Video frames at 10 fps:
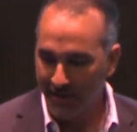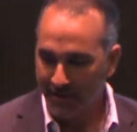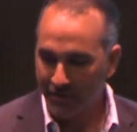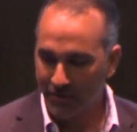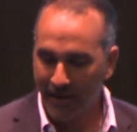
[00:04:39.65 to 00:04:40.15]

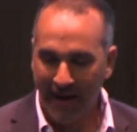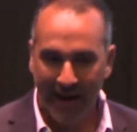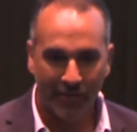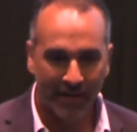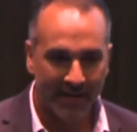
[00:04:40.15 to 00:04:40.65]
So
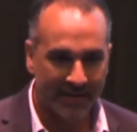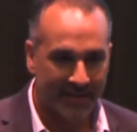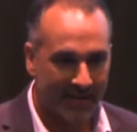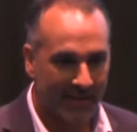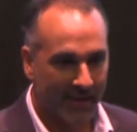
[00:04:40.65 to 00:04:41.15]

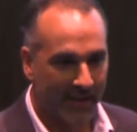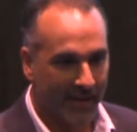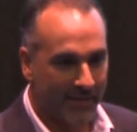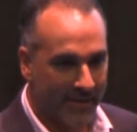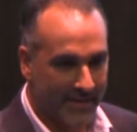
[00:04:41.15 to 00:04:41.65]
Harry's
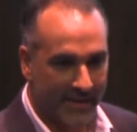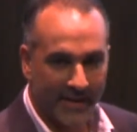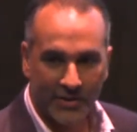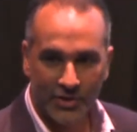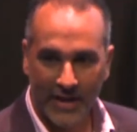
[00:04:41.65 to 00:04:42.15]
is
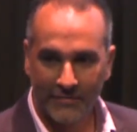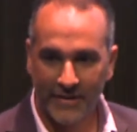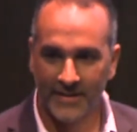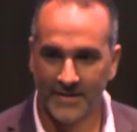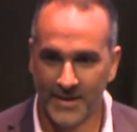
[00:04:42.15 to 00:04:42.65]
a
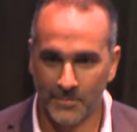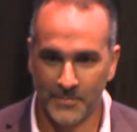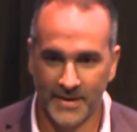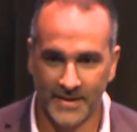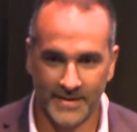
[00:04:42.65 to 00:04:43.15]
shaving company.